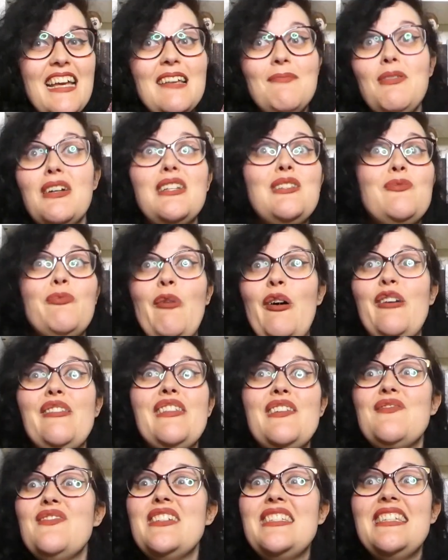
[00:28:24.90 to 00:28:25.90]
but it's worth
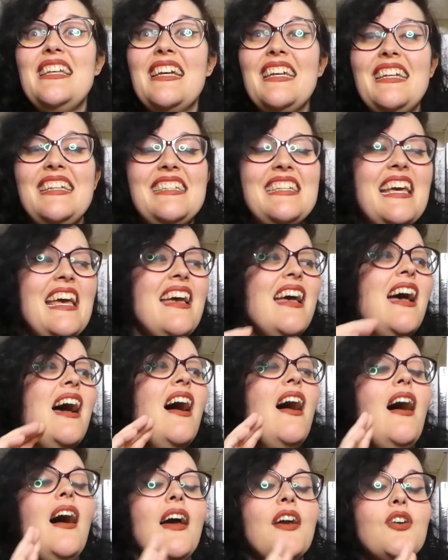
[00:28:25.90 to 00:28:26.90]
every second.
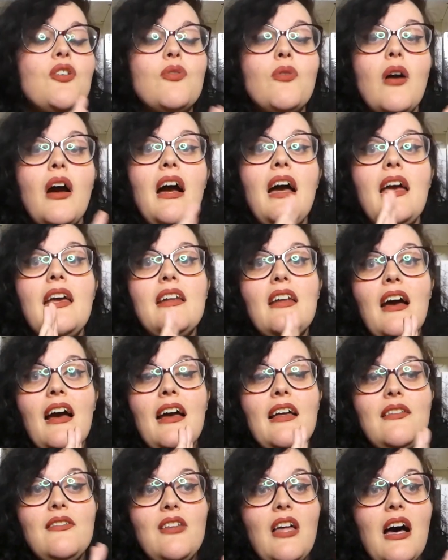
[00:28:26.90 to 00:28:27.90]
I cried,
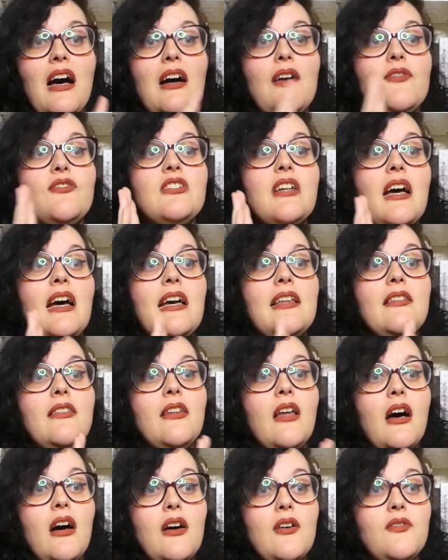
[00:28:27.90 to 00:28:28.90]
I laughed, I
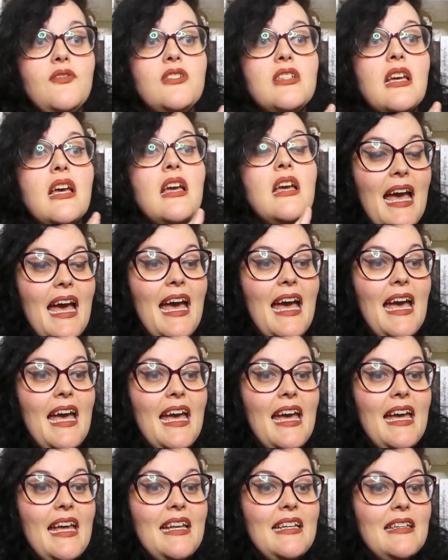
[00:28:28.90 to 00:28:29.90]
loved,
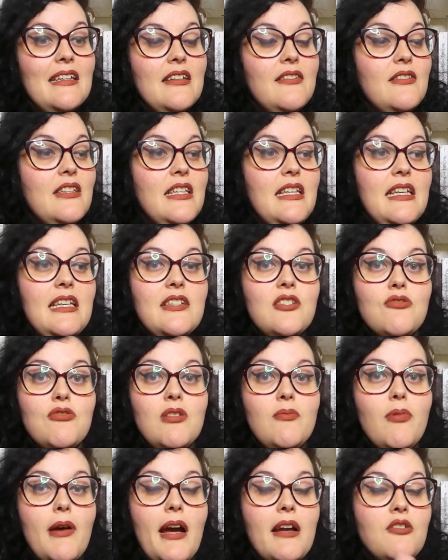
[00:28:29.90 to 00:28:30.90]
and the history
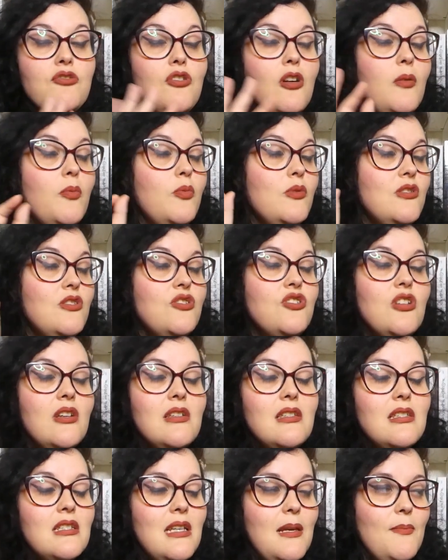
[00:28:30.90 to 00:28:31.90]
backdrop was
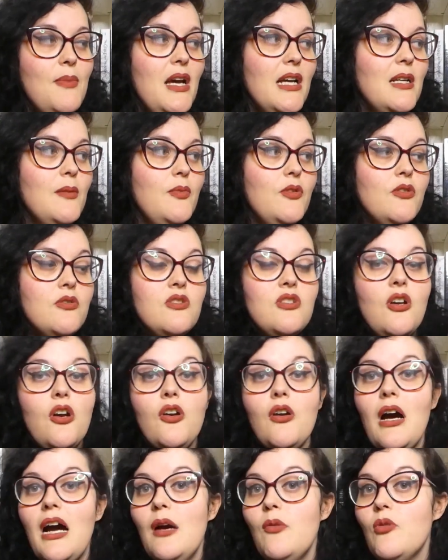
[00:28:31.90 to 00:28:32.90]
just impeccable. So
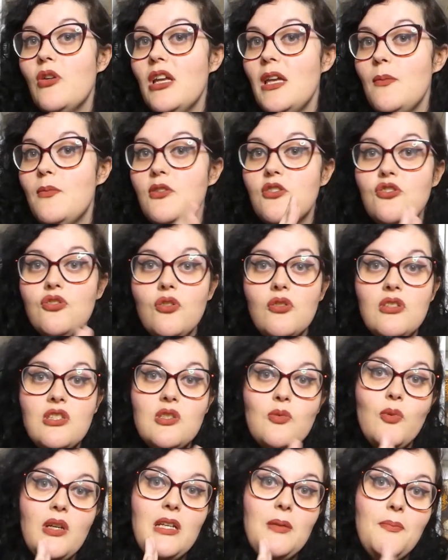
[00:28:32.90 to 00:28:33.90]
I will keep it short and
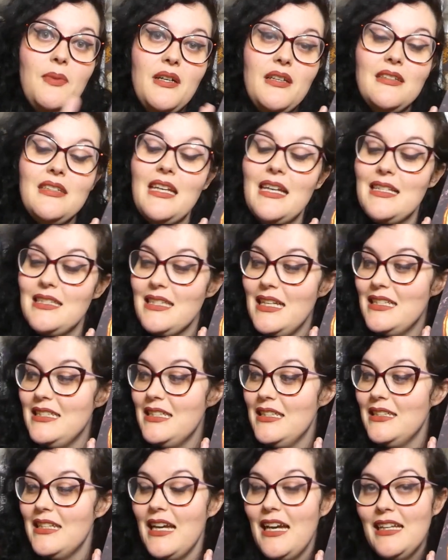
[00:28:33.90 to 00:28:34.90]
sweet, but yes, I
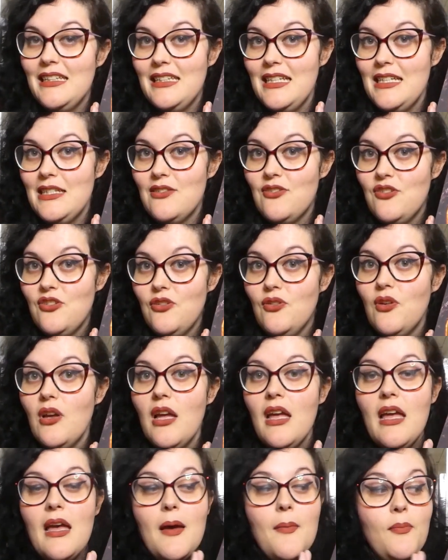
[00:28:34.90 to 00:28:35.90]
did add these 2
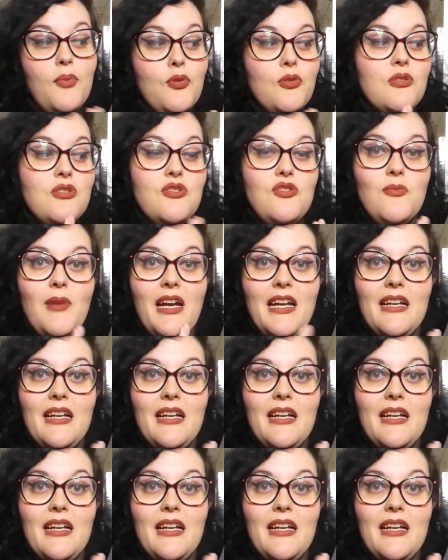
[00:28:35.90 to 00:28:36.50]
books to my